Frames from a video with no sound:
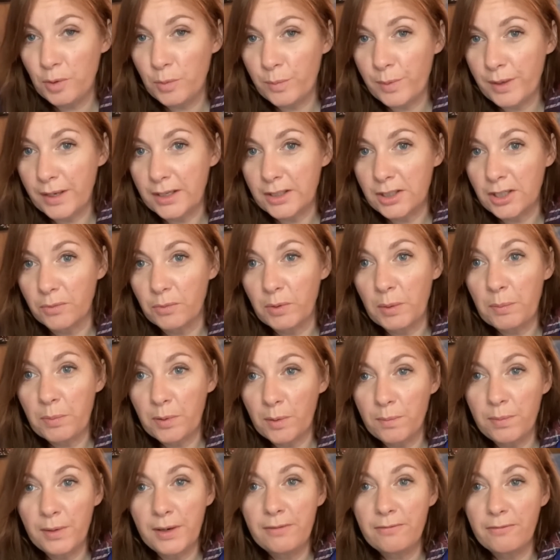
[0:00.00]
from your picture, we're
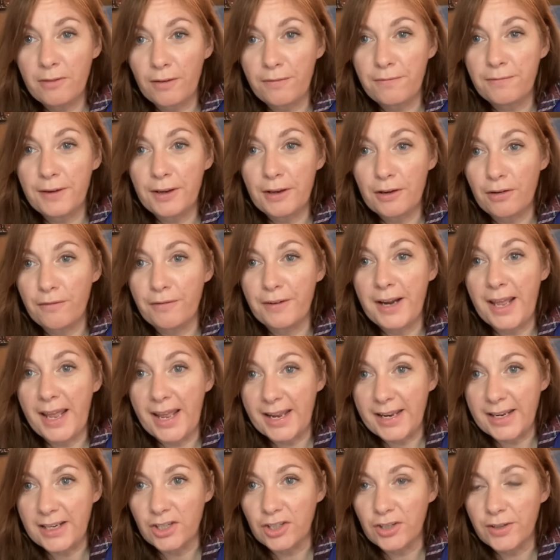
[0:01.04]
probably roughly of an
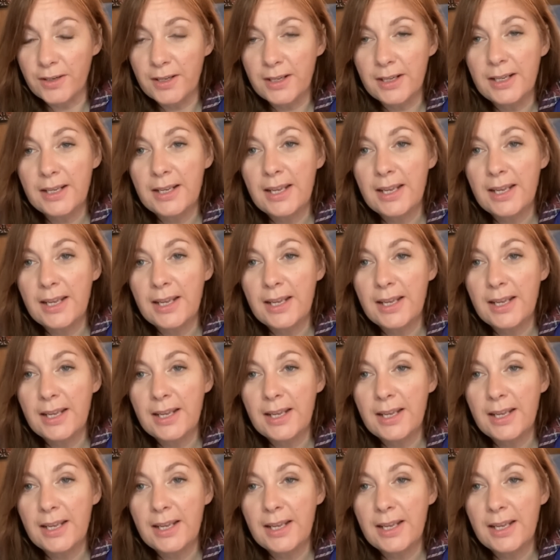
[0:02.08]
age.